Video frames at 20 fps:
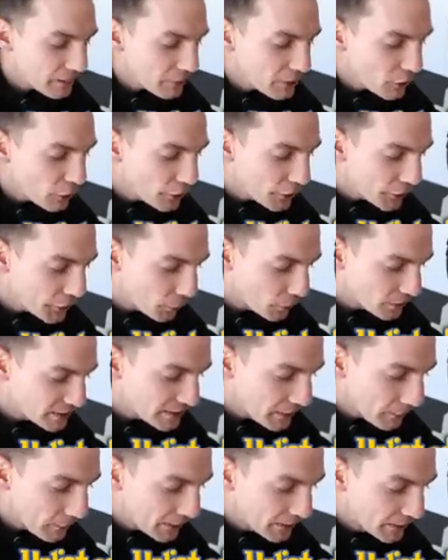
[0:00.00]
let me know your
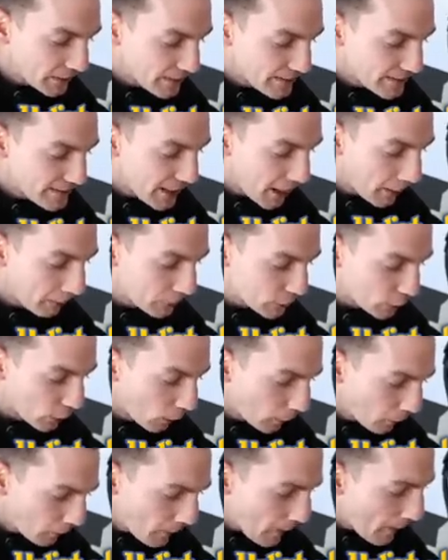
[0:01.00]
thoughts and opinions down
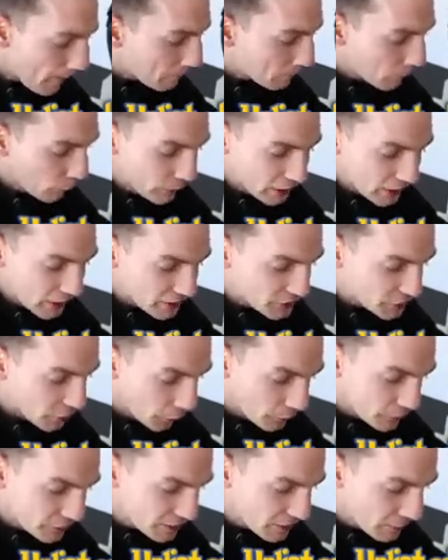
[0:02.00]
below. But we're gonna
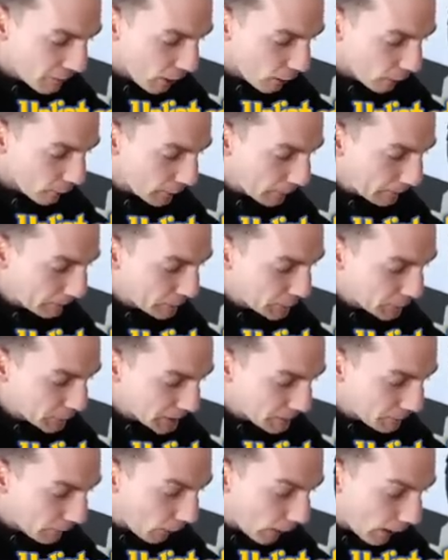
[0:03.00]
Tomorrow,
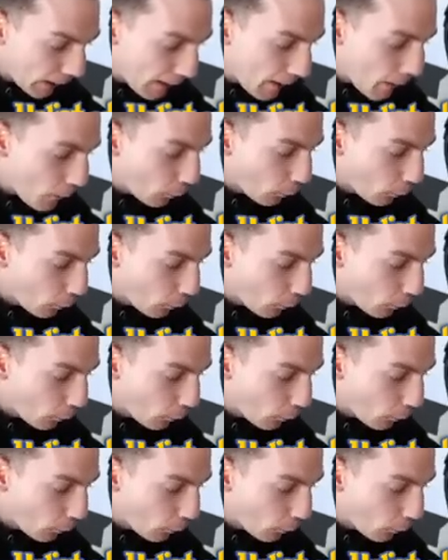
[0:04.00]
PewDiePie,